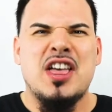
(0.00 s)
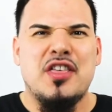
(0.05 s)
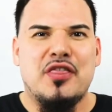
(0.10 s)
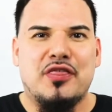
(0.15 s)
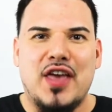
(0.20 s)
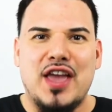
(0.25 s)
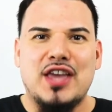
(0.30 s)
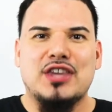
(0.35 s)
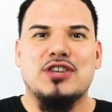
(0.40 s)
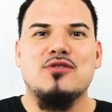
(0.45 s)

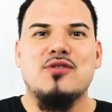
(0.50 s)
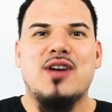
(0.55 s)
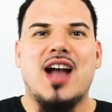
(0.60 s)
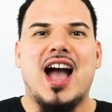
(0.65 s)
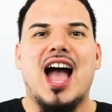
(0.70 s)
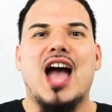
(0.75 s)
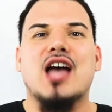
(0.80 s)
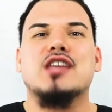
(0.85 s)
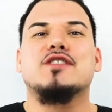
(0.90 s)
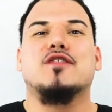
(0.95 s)
Thank you
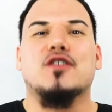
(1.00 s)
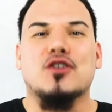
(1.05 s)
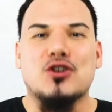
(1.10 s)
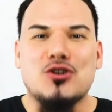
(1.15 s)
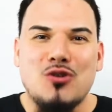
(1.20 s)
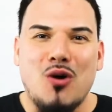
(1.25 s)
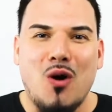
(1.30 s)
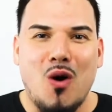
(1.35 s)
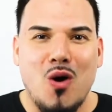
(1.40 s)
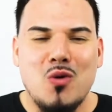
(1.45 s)
guys for
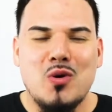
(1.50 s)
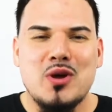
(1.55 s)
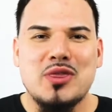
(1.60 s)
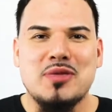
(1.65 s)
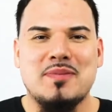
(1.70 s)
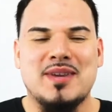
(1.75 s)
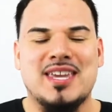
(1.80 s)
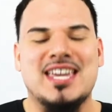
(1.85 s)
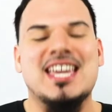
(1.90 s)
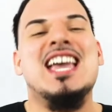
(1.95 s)
growing
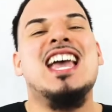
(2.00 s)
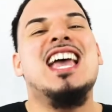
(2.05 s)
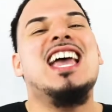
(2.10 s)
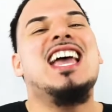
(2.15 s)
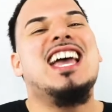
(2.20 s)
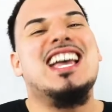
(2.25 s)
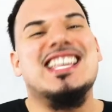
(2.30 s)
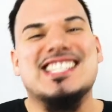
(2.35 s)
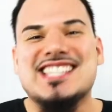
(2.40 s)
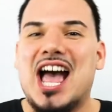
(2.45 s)
with me
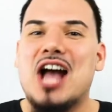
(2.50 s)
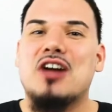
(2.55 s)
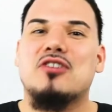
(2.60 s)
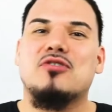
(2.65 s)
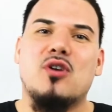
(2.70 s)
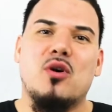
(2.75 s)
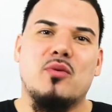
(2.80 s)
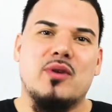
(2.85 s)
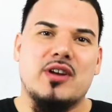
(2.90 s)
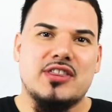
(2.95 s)
as I
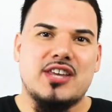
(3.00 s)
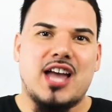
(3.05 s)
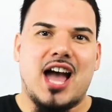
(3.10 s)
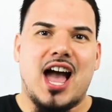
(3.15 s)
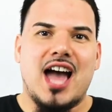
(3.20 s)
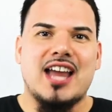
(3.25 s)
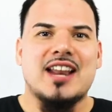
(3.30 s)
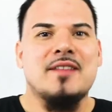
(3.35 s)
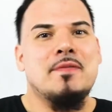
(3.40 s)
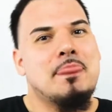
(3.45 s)
grow with
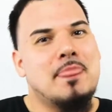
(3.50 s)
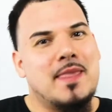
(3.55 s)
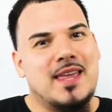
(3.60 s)
God,